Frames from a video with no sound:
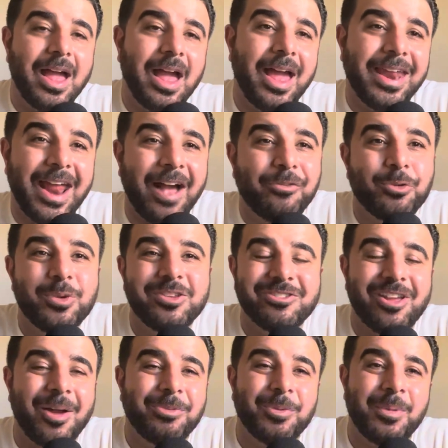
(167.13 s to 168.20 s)
And after we
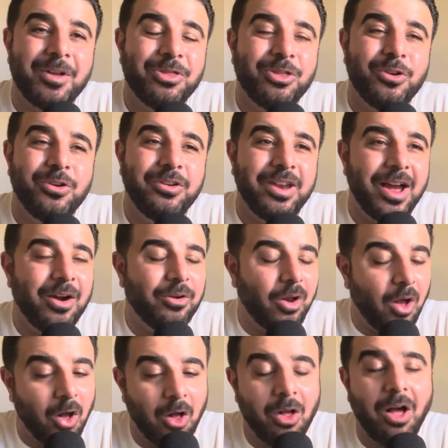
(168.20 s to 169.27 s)
stopped them on third down,
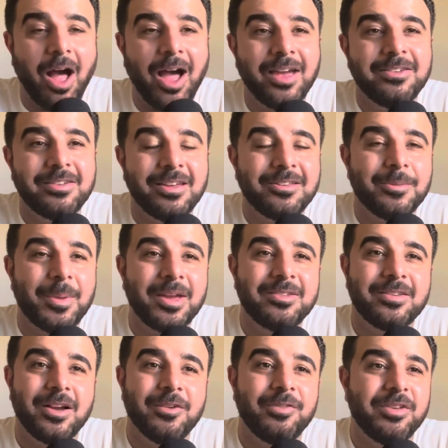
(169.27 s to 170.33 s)
all I said to
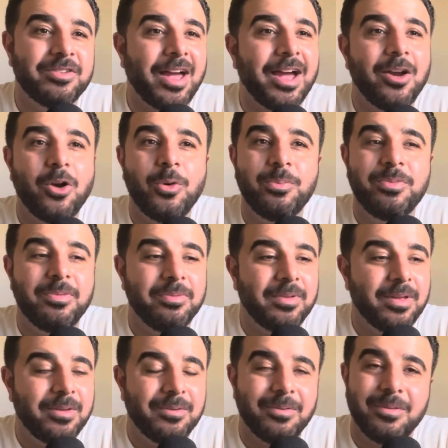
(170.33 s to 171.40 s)
myself is, I hope
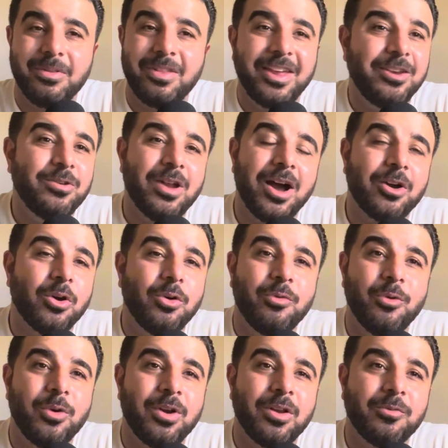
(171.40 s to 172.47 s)
they do not go
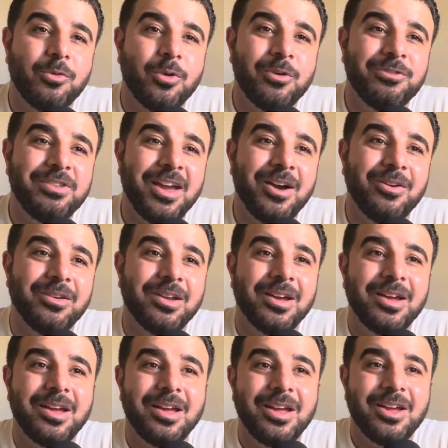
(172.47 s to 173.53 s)
for it on fourth down.
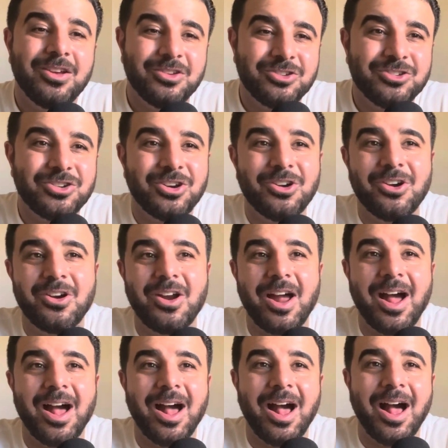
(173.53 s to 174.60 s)
Sure,
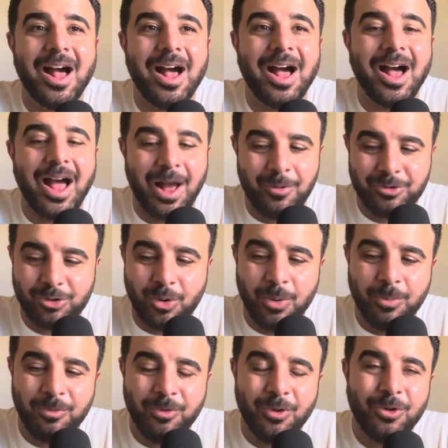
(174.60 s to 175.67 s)
I was
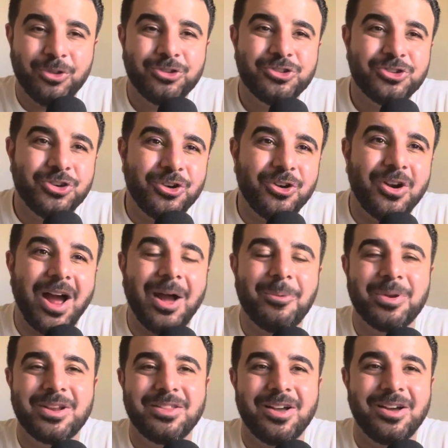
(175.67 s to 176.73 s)
hopeful. Sure, I
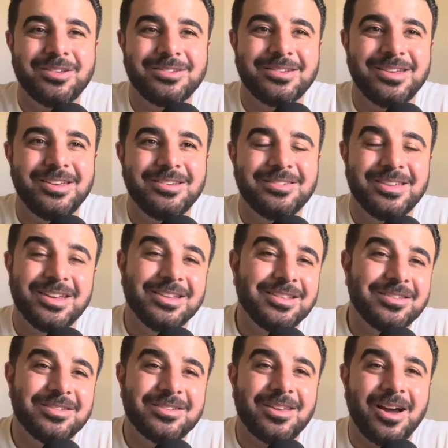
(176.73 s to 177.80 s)
wanted the Huskies to get
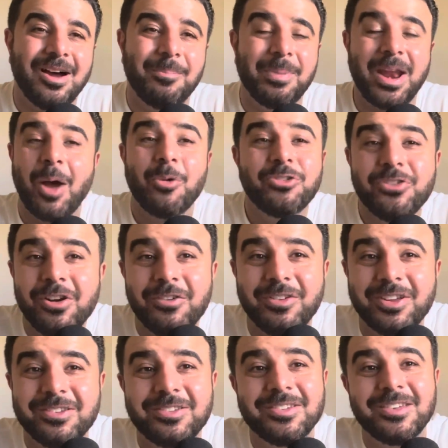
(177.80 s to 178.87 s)
the stop, but I was
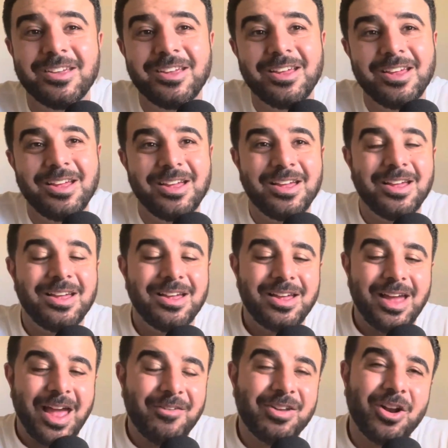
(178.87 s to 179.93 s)
nervous.
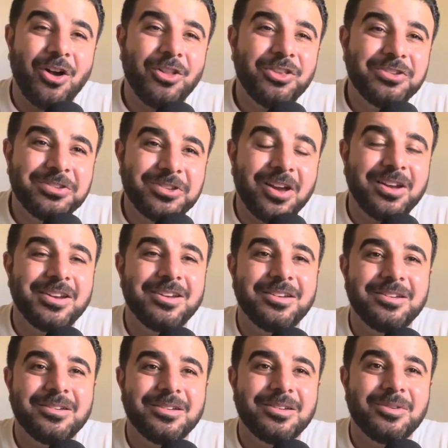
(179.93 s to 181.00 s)
And then all of a
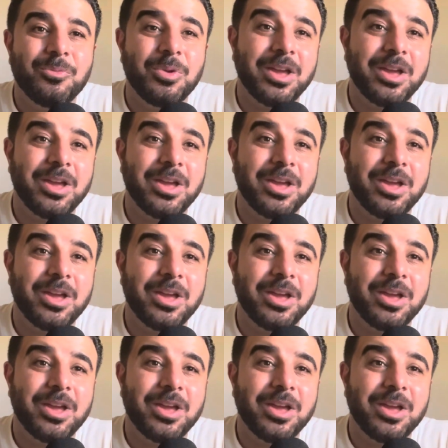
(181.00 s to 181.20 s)
sudden, we